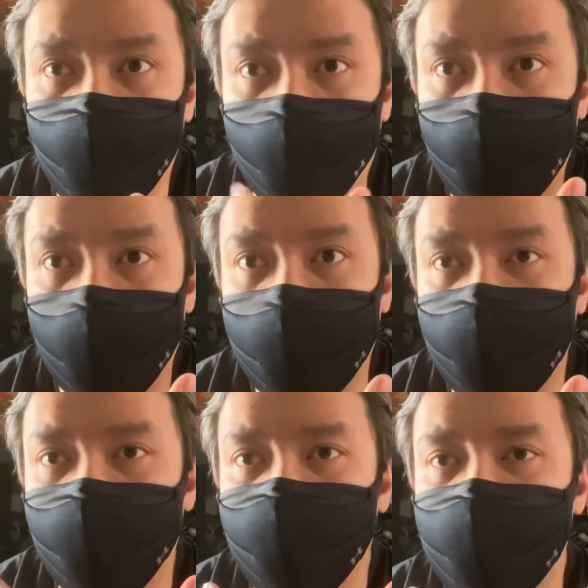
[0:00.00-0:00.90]
online
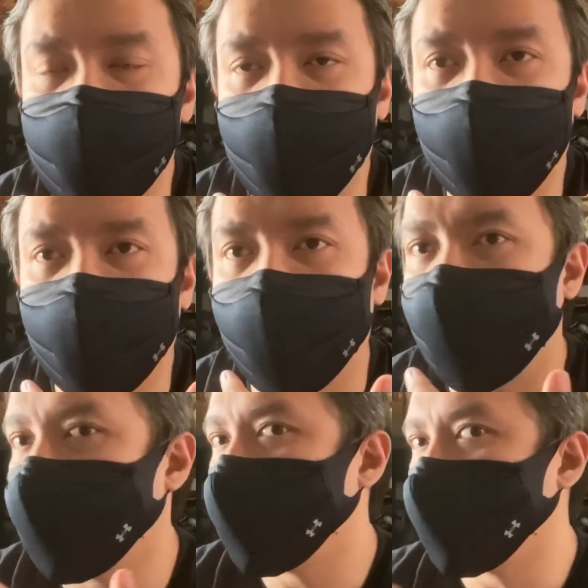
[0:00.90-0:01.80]
it's been saying that
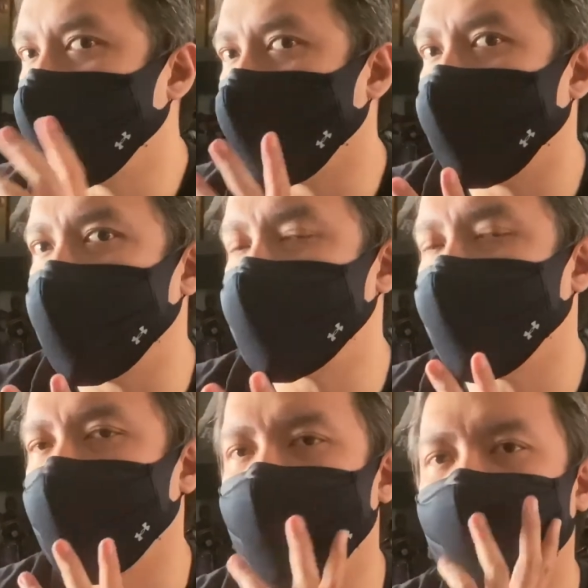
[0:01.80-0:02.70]
good face
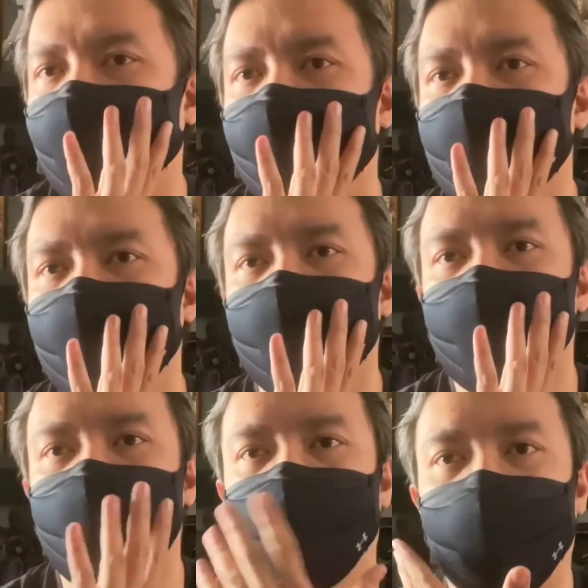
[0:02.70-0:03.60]
mask should also be
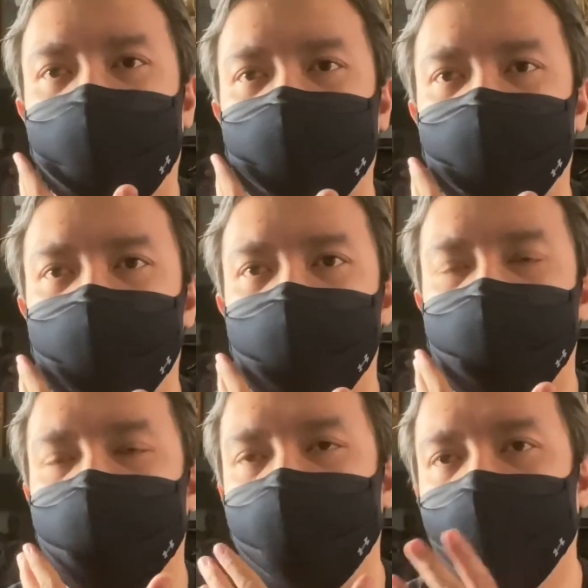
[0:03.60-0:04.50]
splash
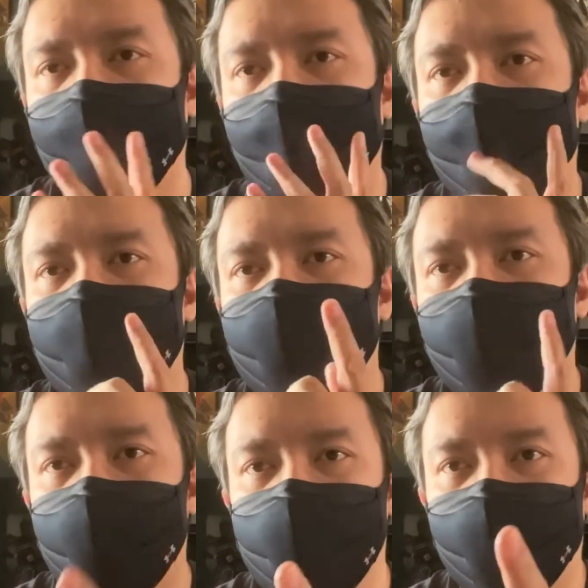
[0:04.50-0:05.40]
resistant. So
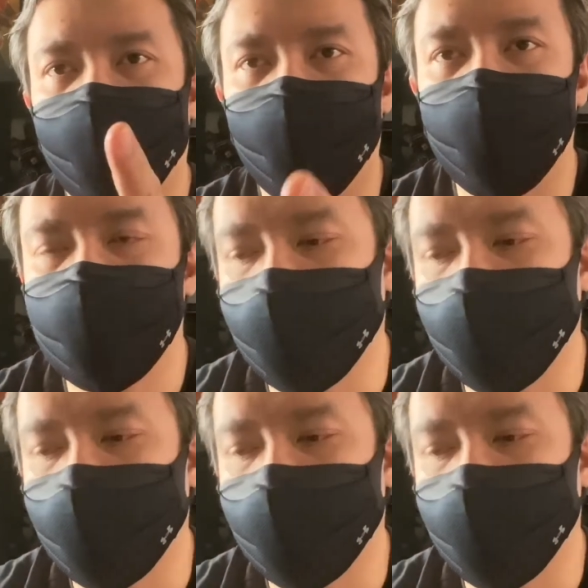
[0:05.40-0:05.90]
this fulfills that